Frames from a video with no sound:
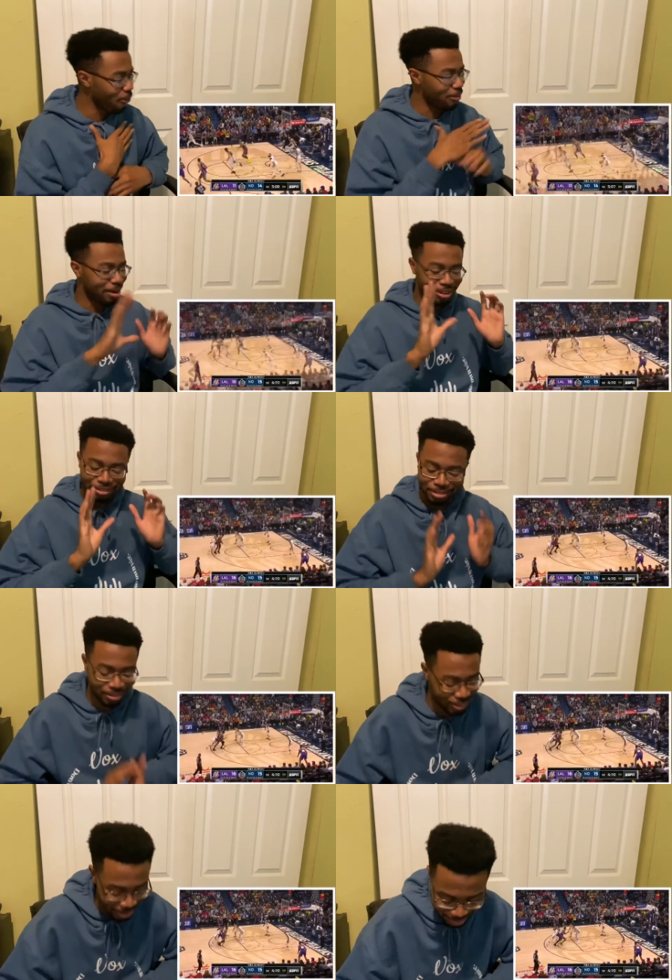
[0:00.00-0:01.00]
I'm not gonna work
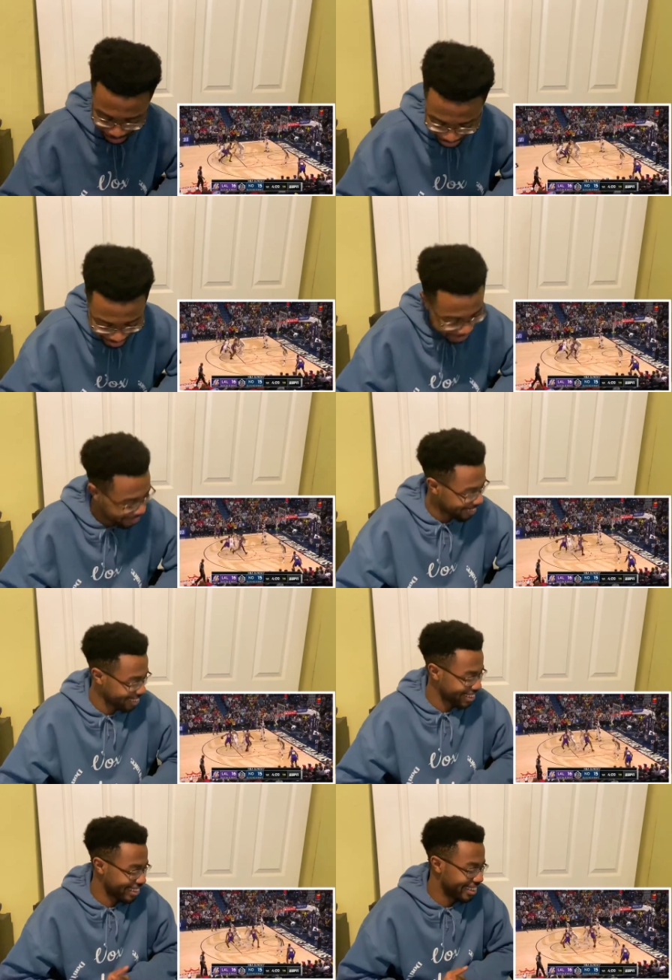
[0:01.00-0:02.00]
for you. I'm not.
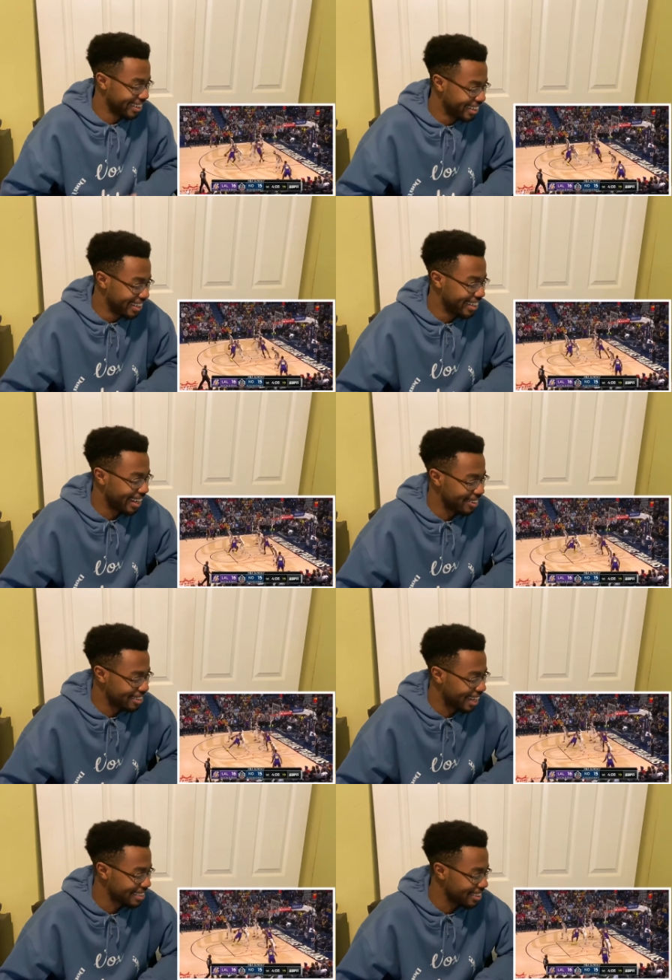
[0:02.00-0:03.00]
That
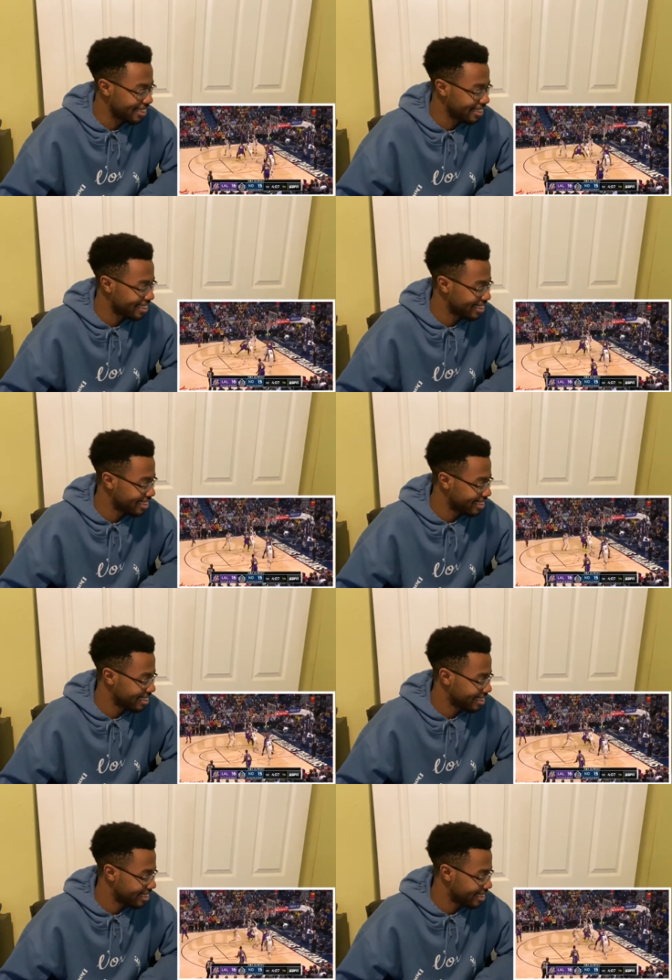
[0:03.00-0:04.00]

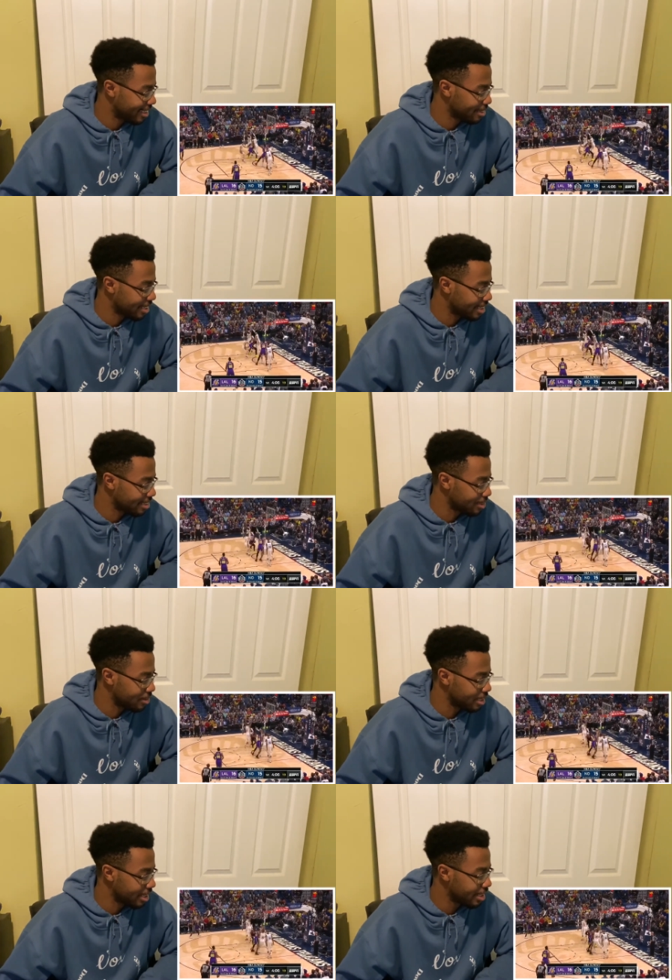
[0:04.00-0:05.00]
was nice, though.
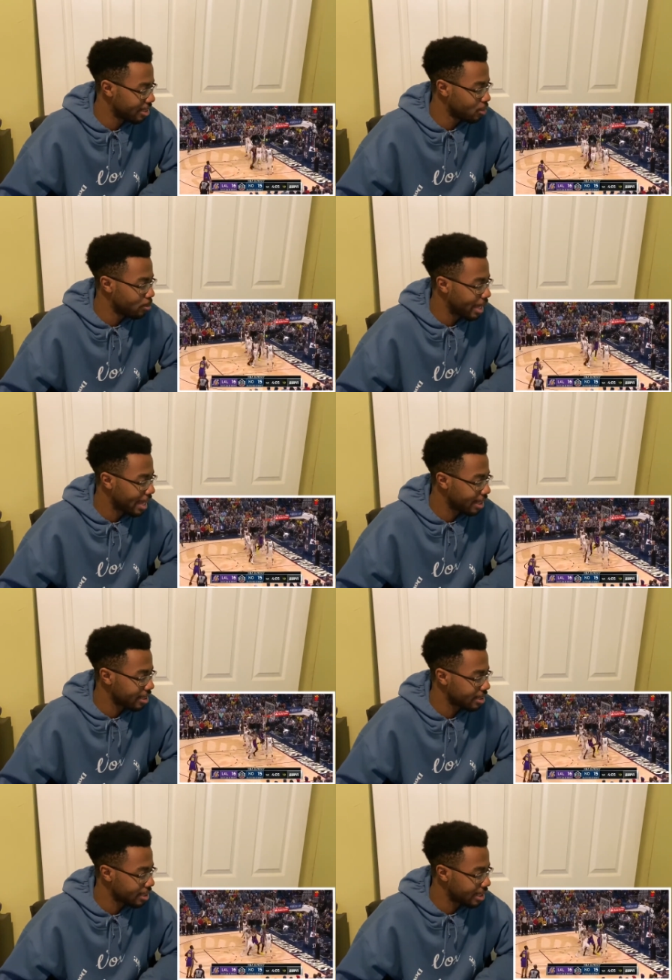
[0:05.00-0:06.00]
You get a new bag.
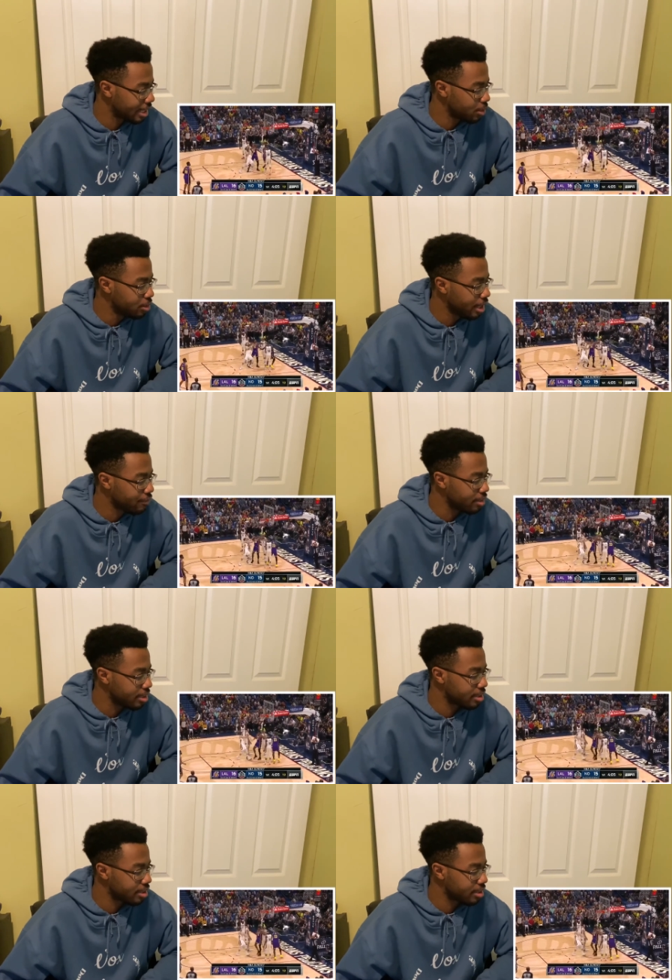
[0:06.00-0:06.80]
You get a new Duffy.